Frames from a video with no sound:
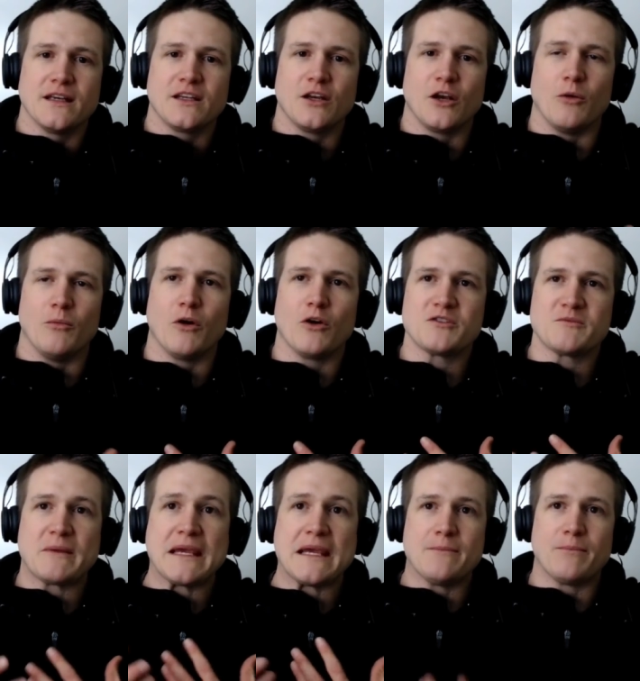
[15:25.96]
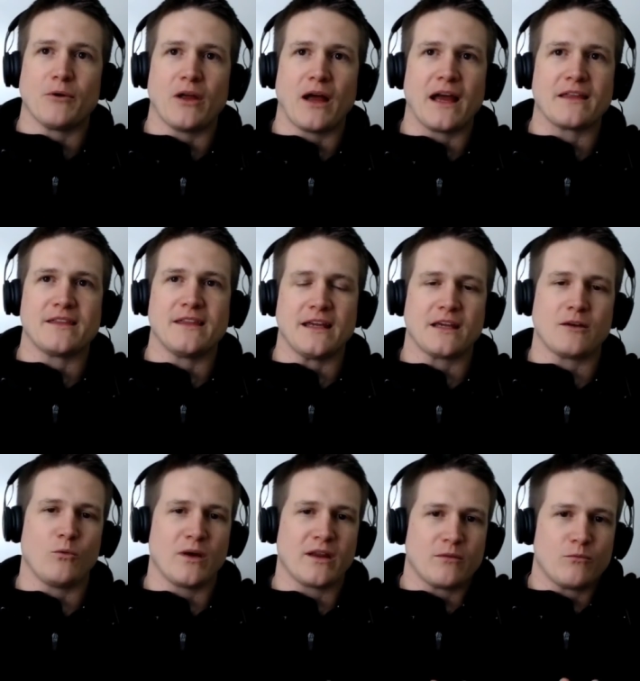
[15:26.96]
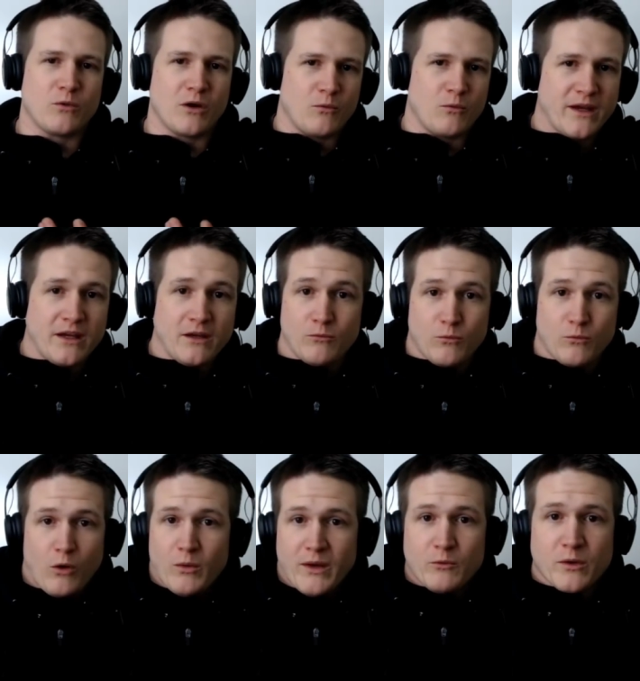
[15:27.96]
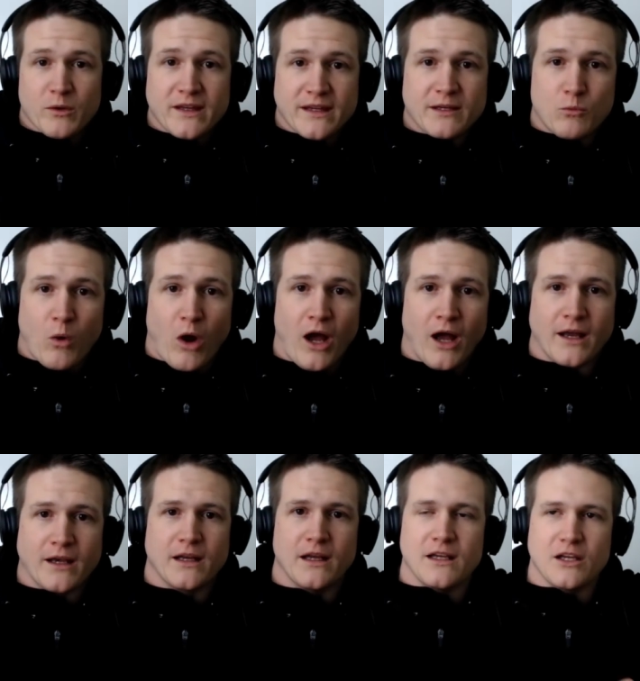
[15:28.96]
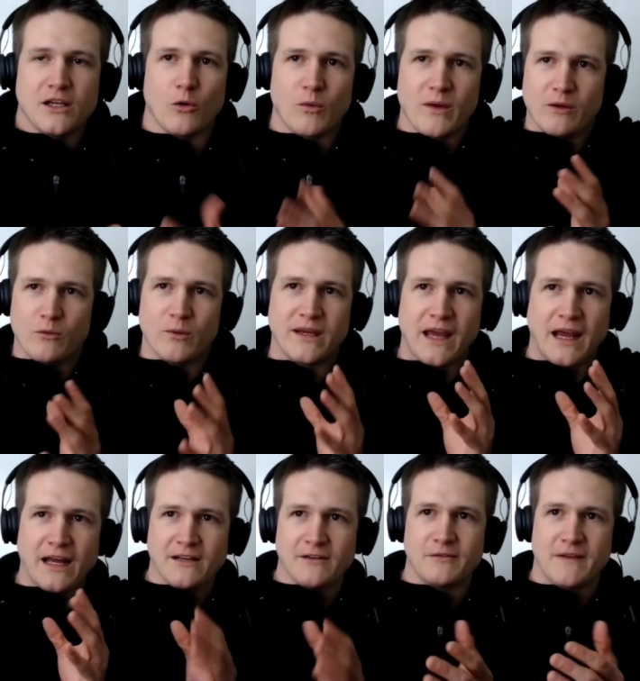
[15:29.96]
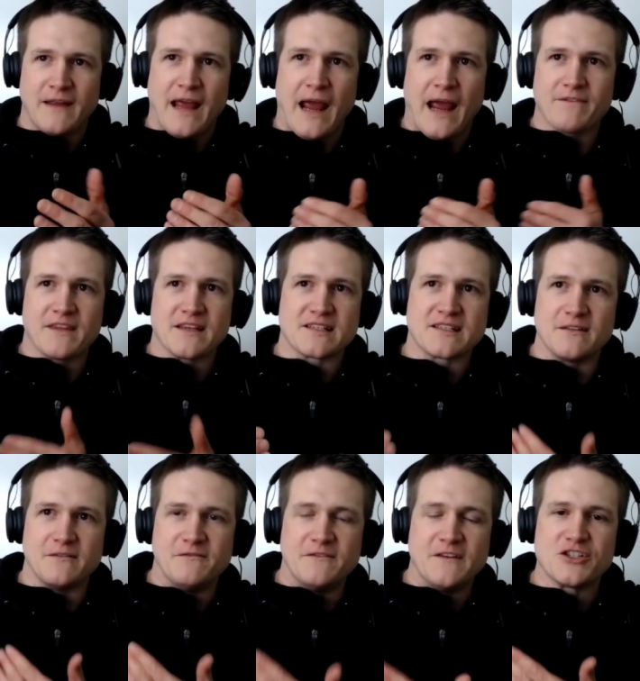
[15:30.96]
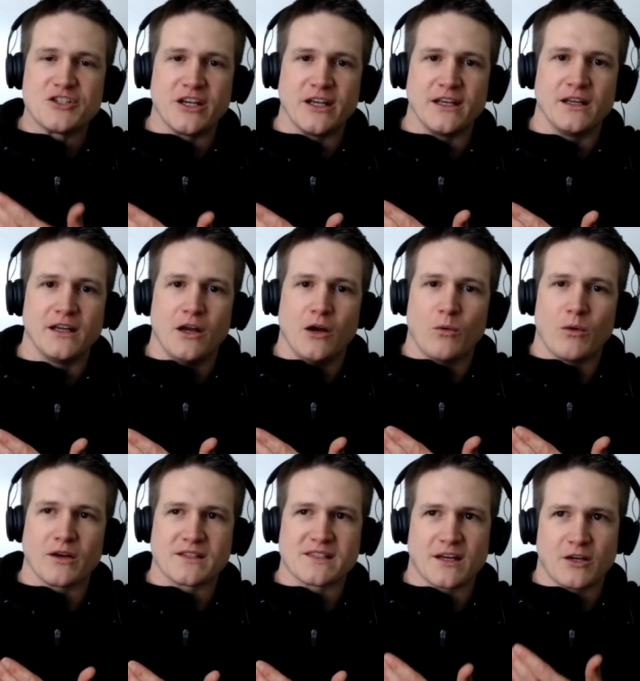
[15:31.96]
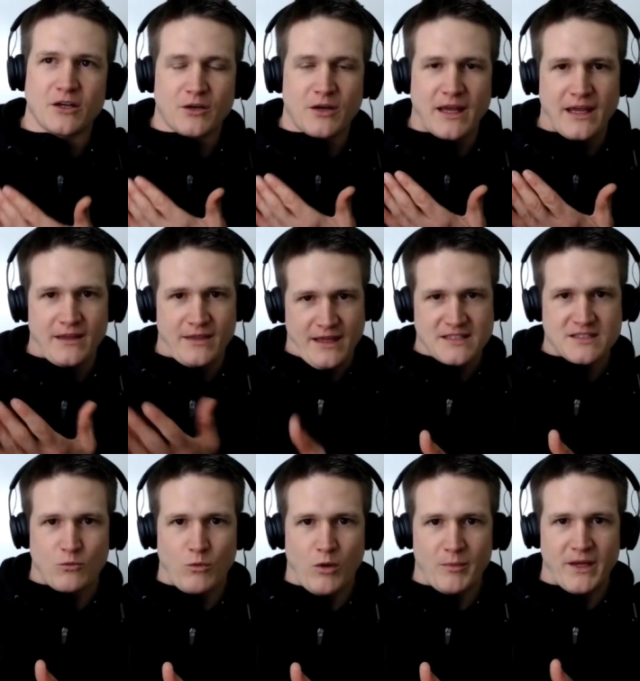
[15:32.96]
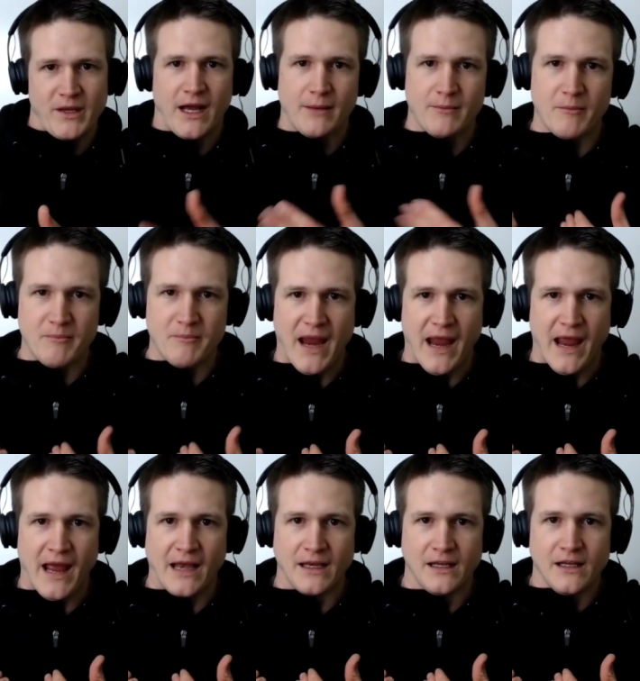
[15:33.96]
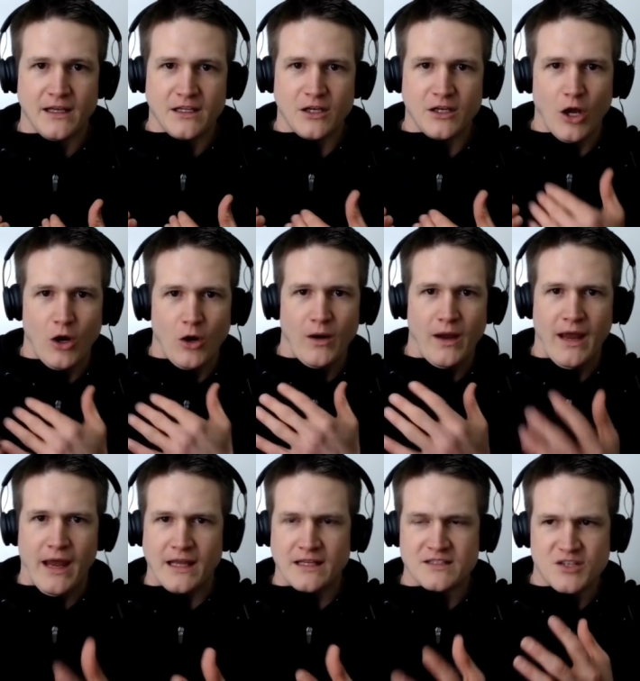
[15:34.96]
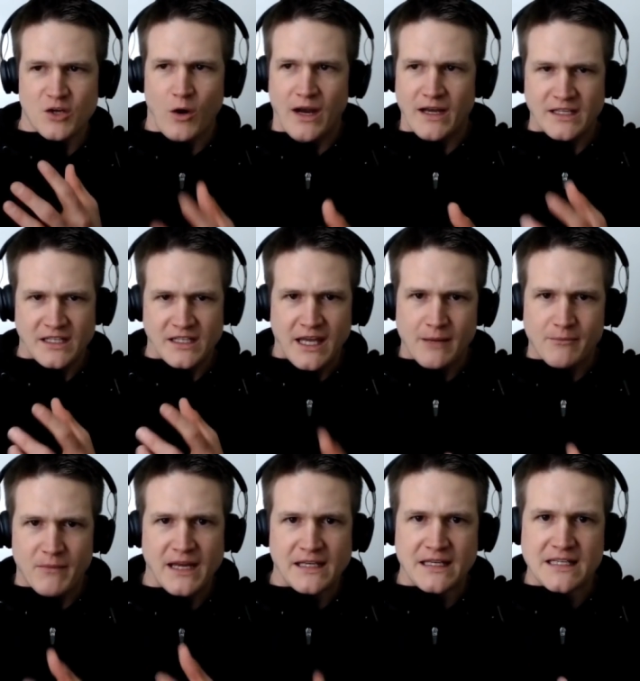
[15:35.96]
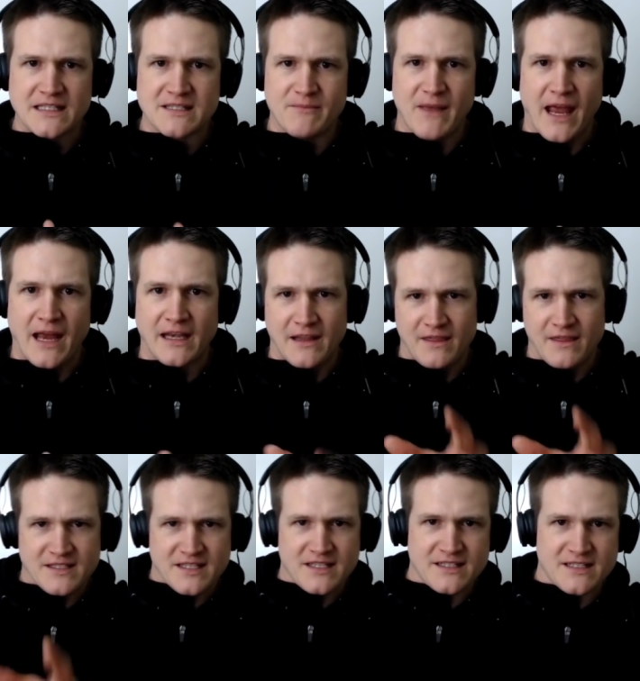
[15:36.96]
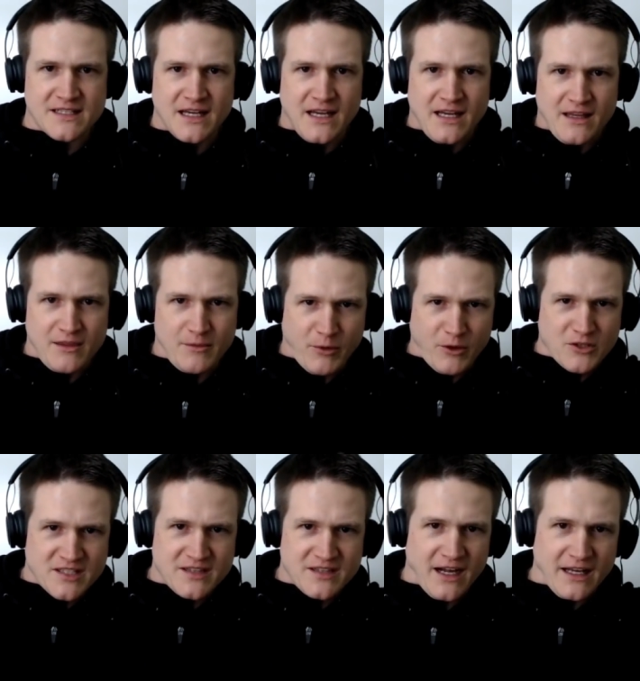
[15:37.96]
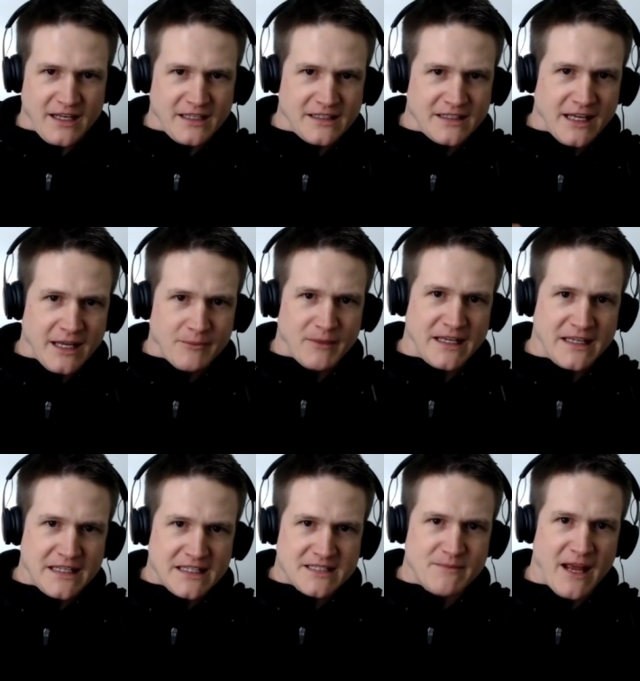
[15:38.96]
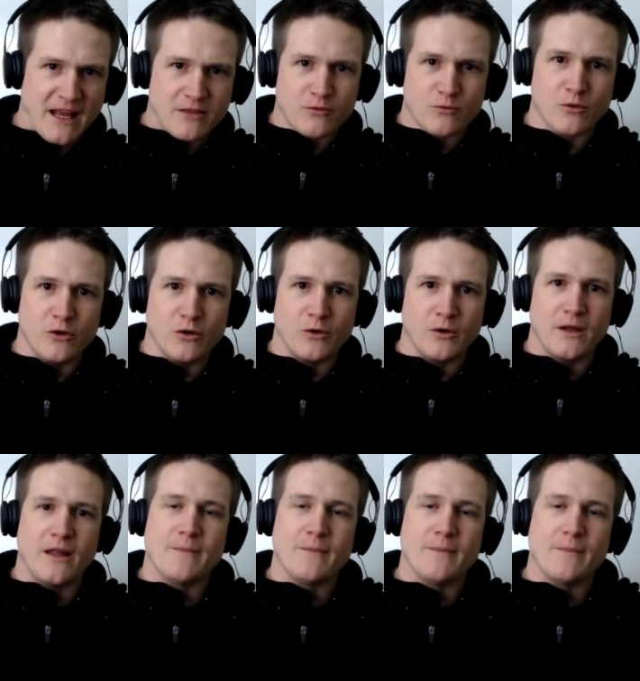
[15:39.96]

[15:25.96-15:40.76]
You know, most people, I think, what what we what we really want, you know, we we kind of have this division where it's like, okay, that's a woman, I'm a man, you know, and so I need to get my needs met, and this is the person that I need to get my needs met through.